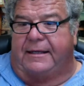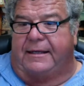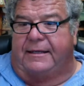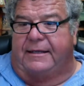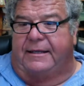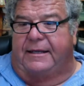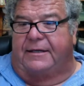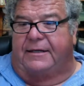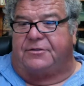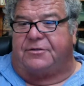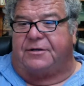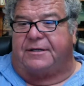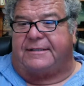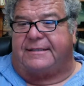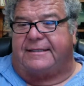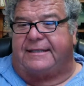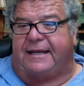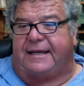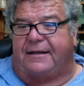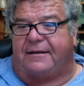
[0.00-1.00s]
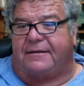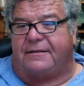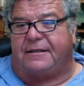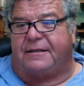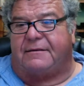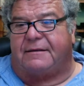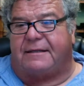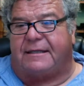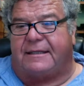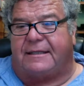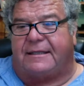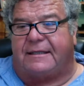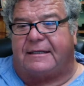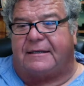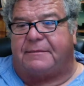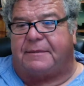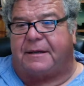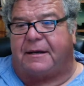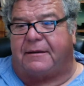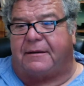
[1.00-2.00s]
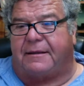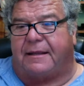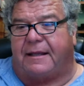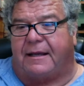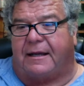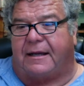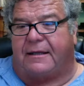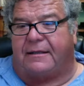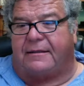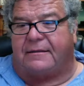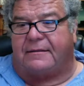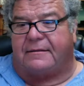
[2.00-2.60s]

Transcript: Yeah, Tracy, I don't know anything about that.